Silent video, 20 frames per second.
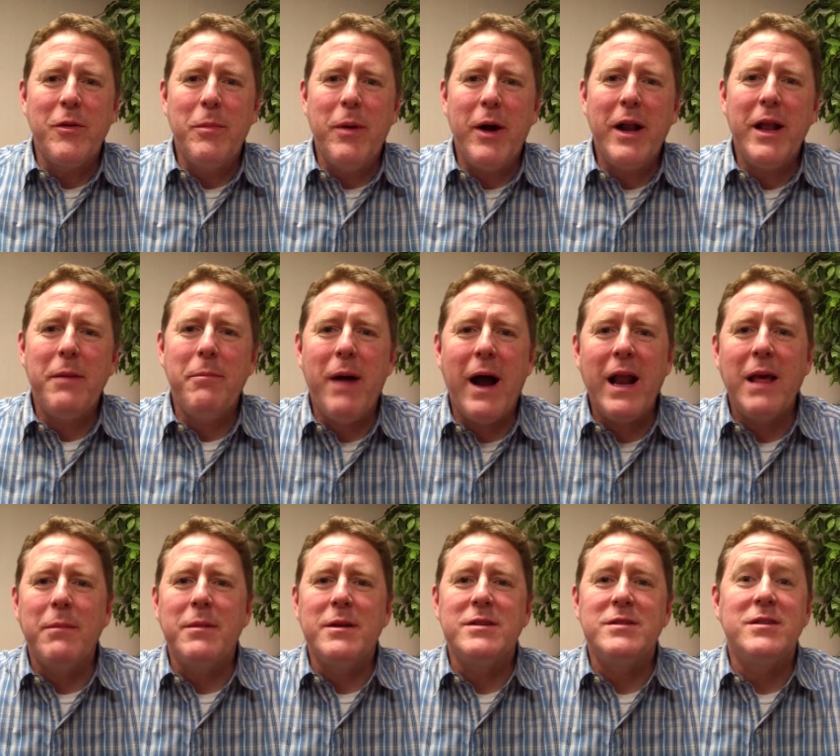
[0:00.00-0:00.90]
everybody. My
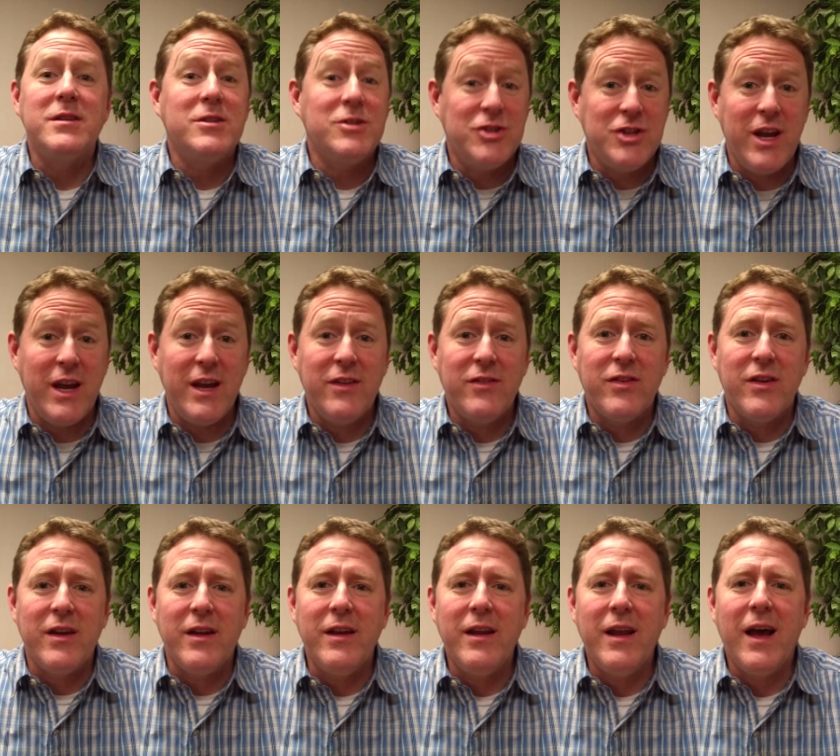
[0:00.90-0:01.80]
name is
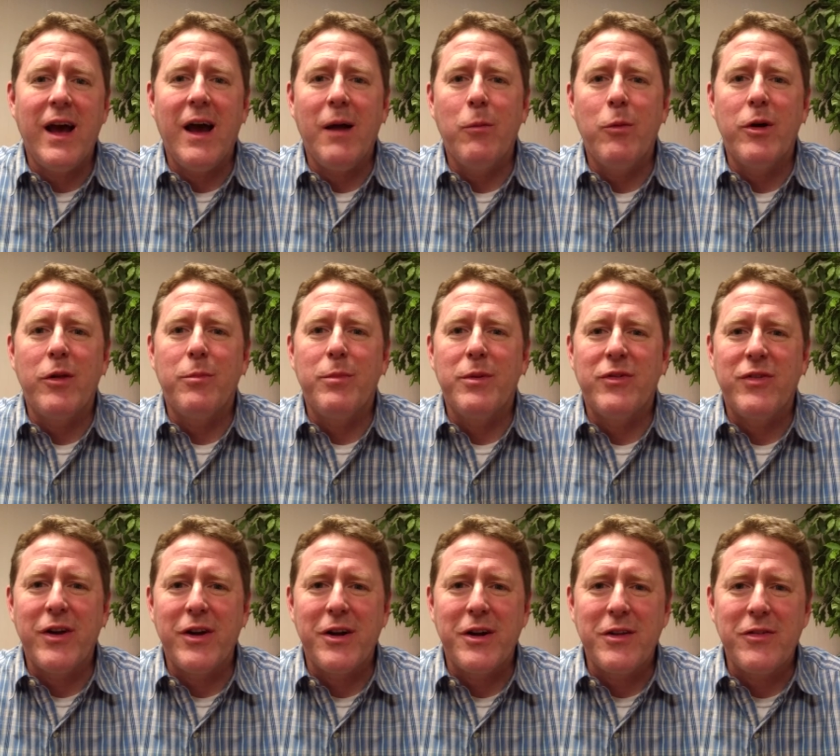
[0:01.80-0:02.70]
Jason. I'm with
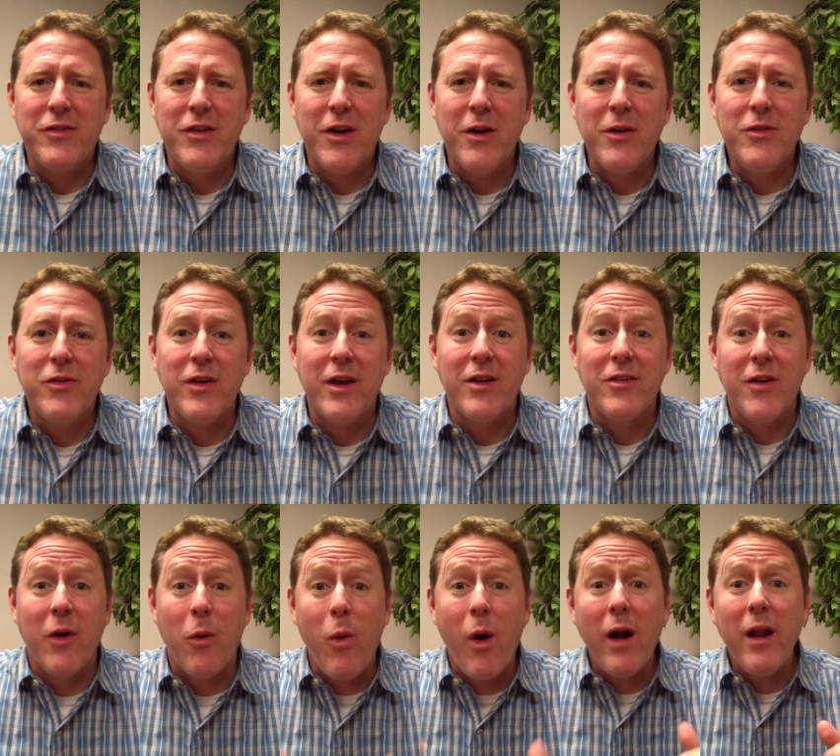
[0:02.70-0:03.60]
Bessire and
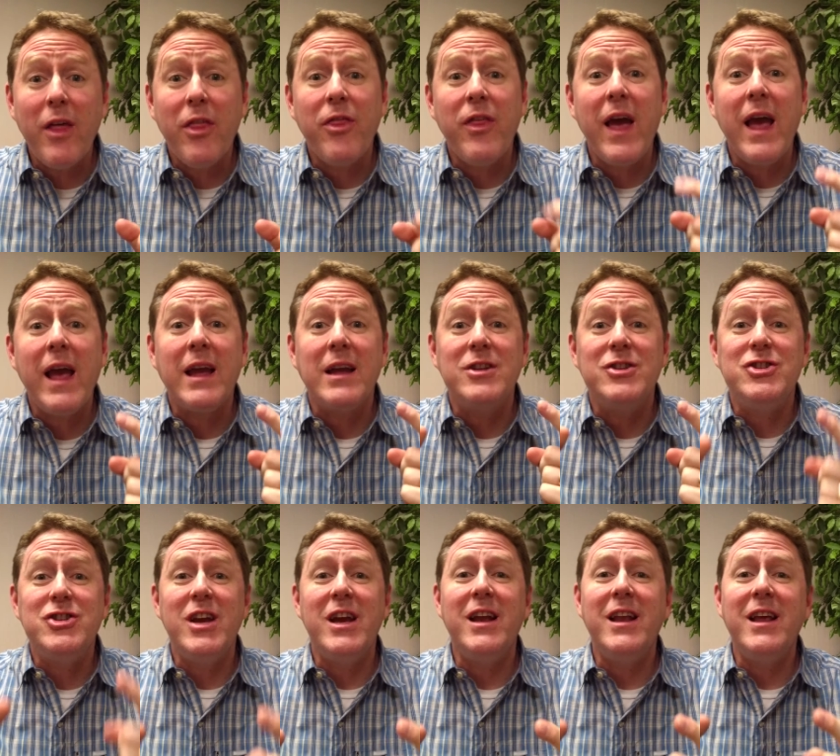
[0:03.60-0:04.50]
Associates. I want to thank
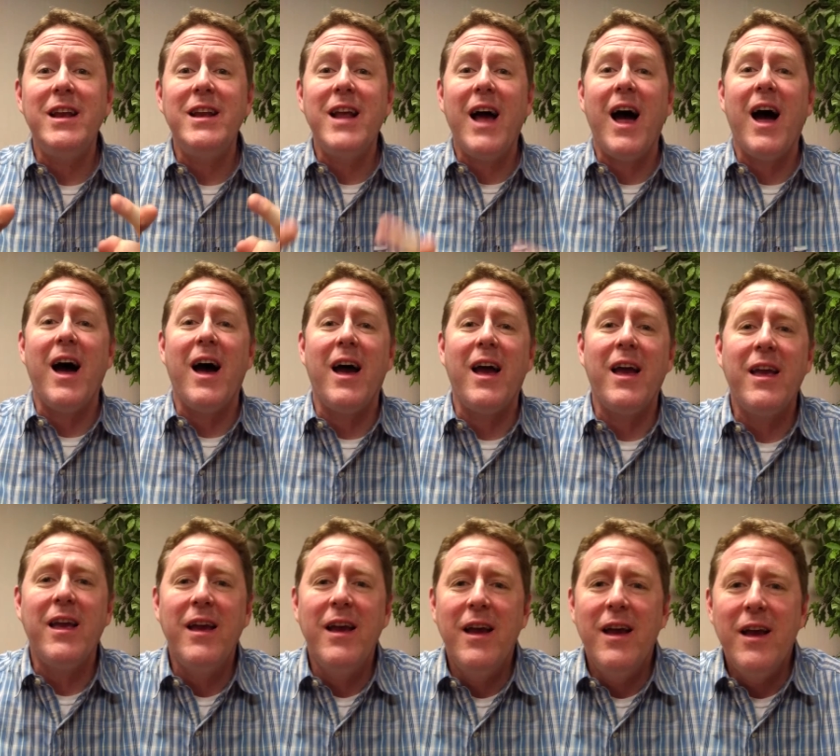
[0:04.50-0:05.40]
Jenny
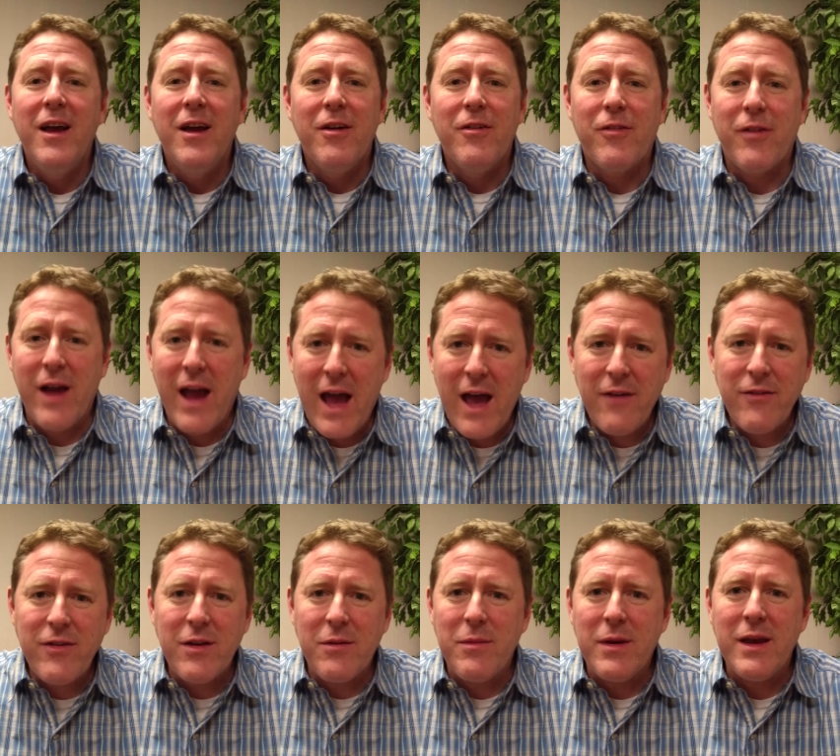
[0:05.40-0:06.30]
Nye for
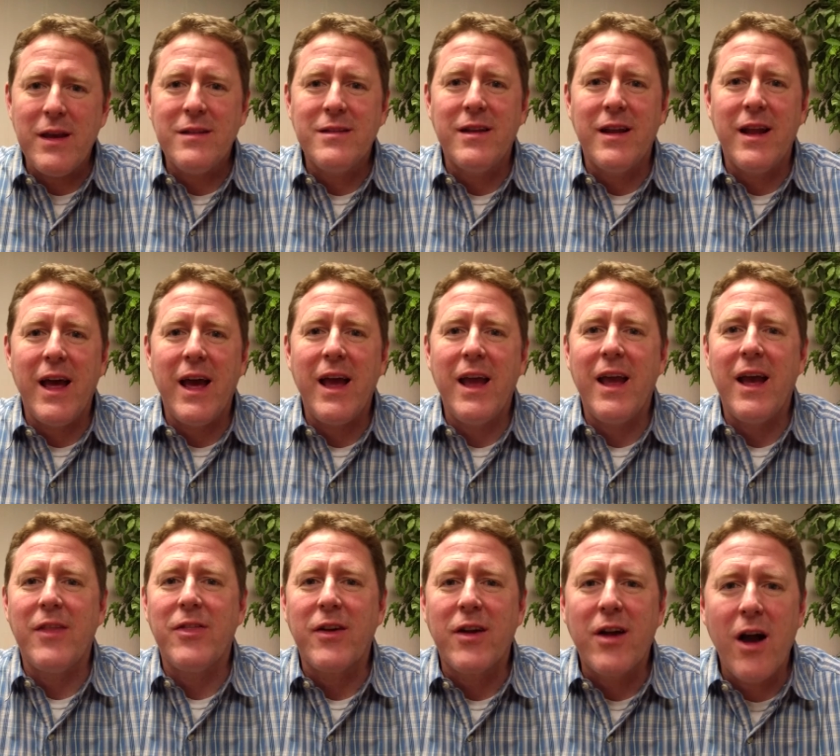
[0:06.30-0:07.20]
having me today
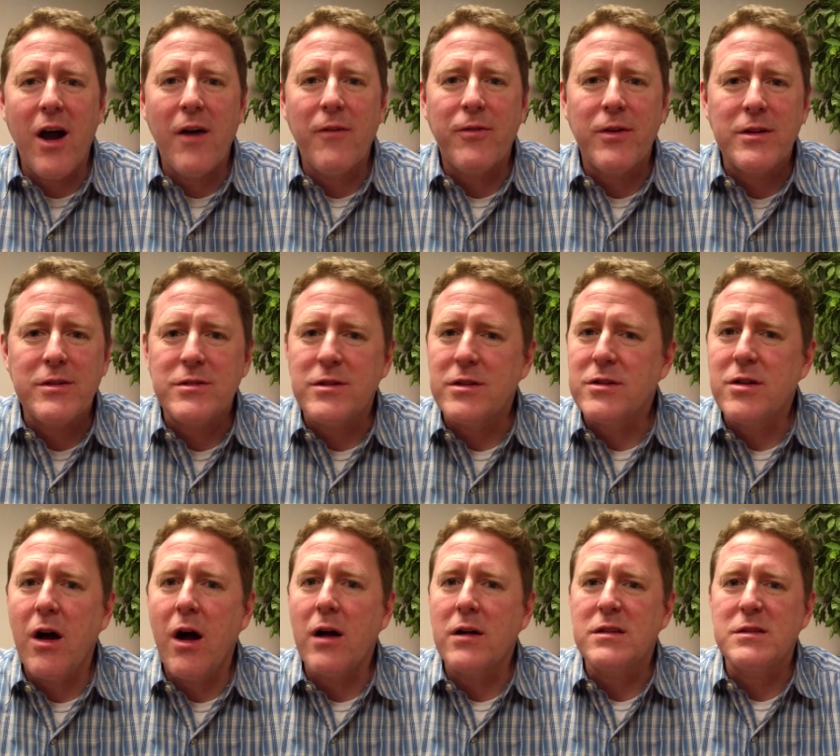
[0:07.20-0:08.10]
at the conference to
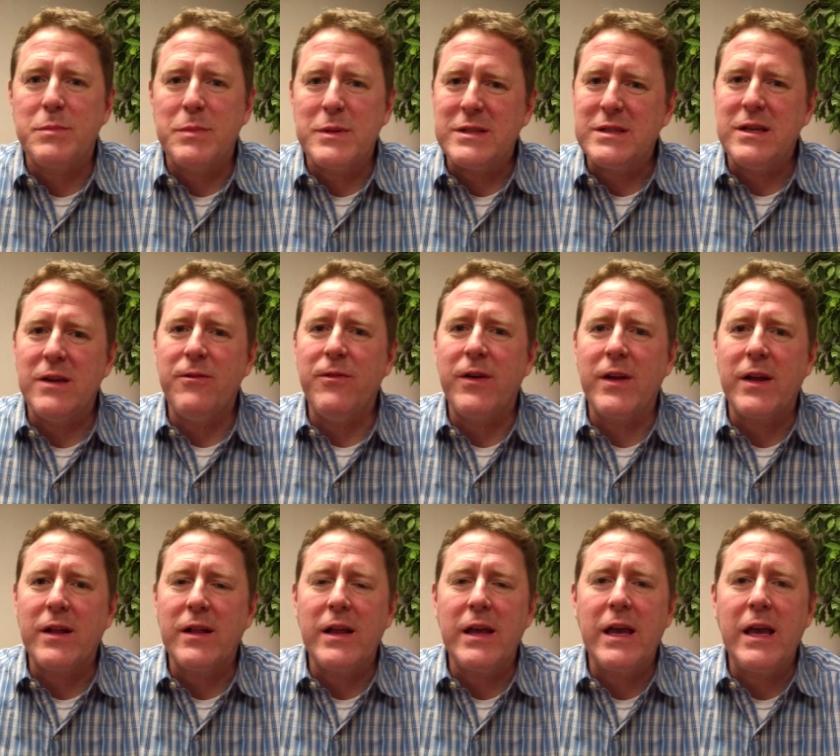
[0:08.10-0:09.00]
talk
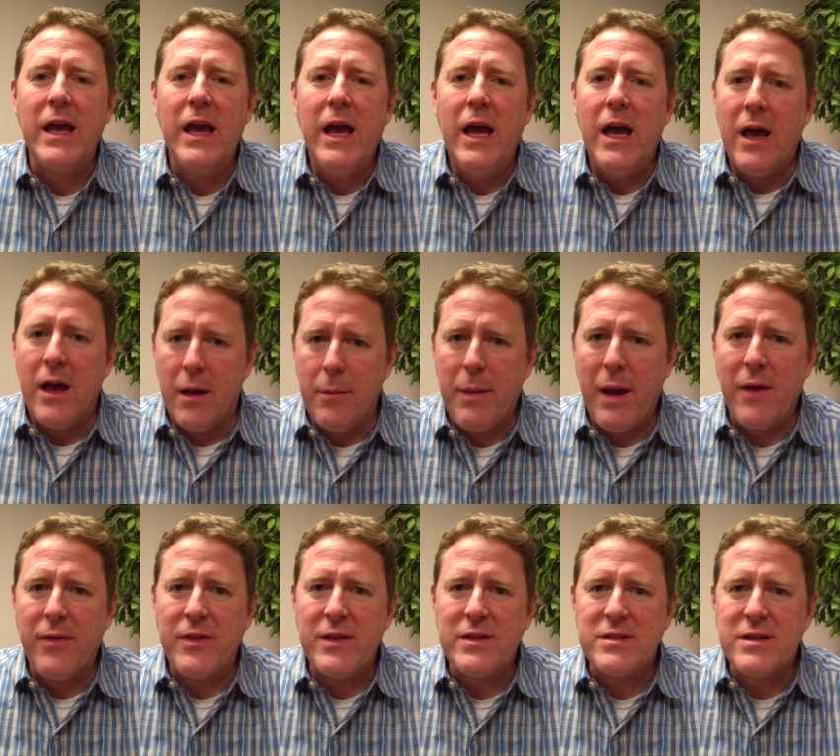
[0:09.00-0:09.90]
specifically
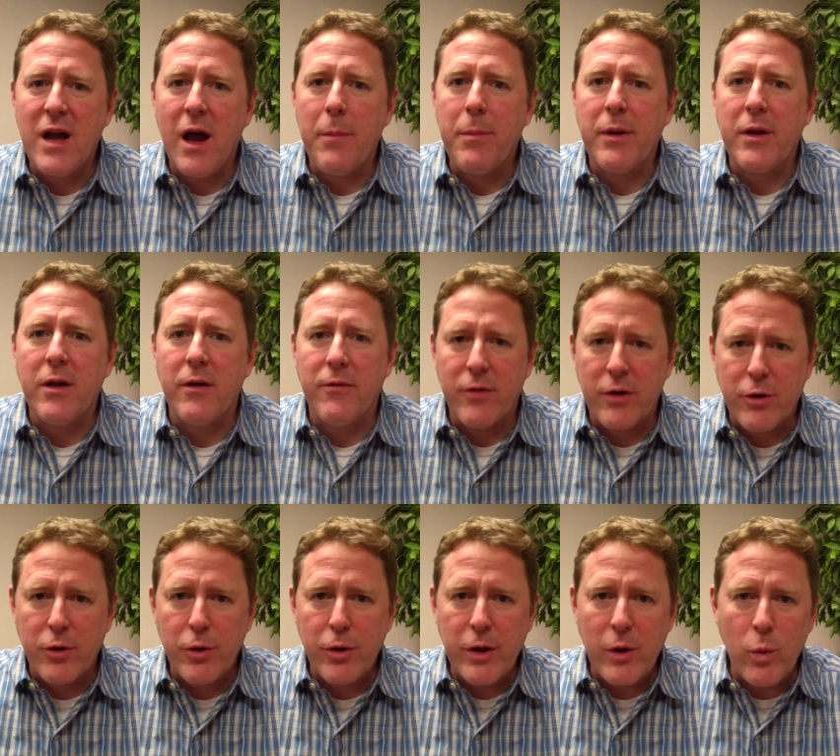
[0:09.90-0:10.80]
about this topic of
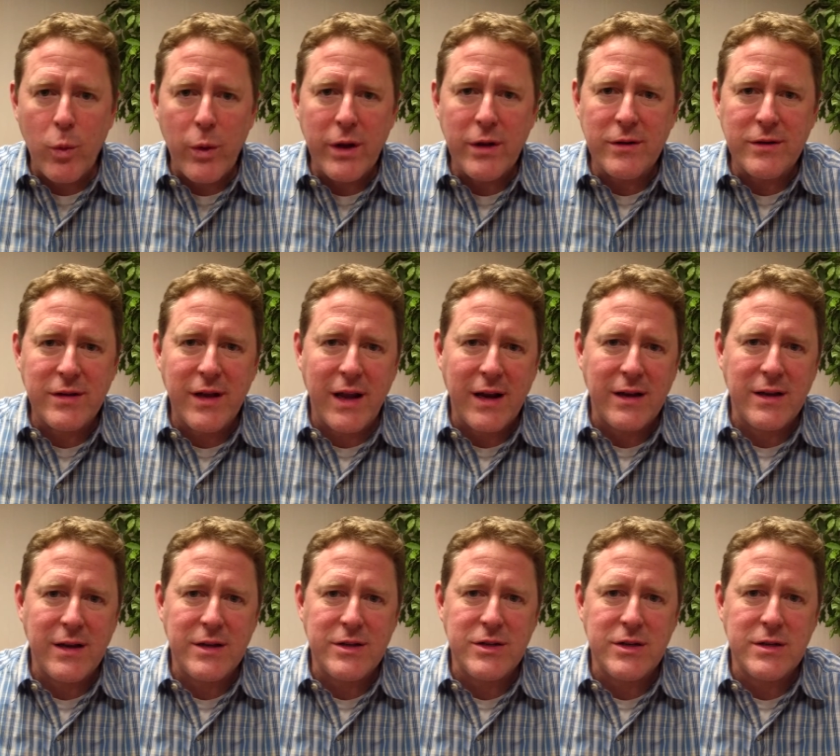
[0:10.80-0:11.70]
recruiting wheel
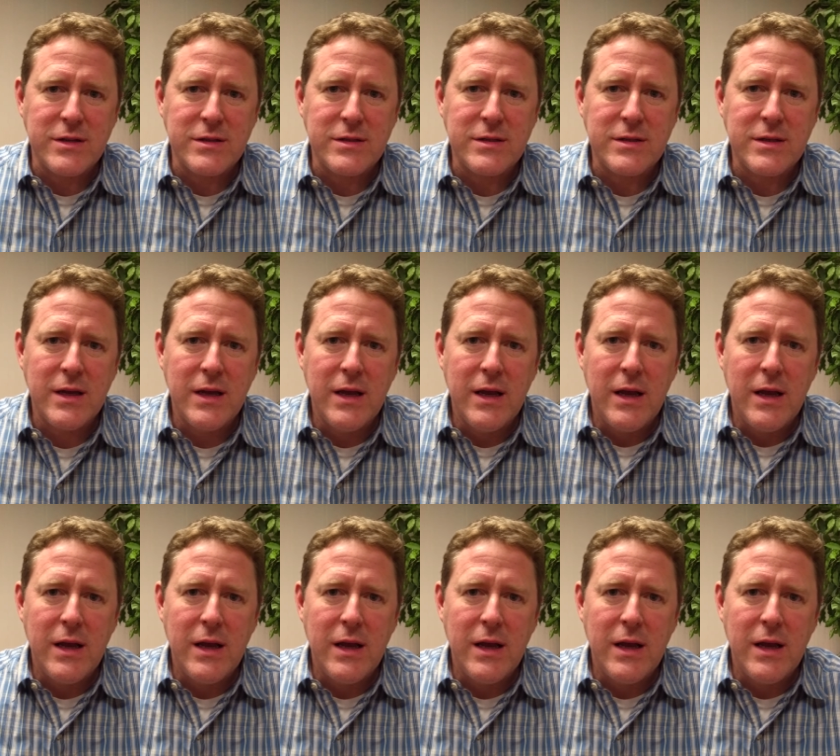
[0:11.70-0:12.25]
technicians.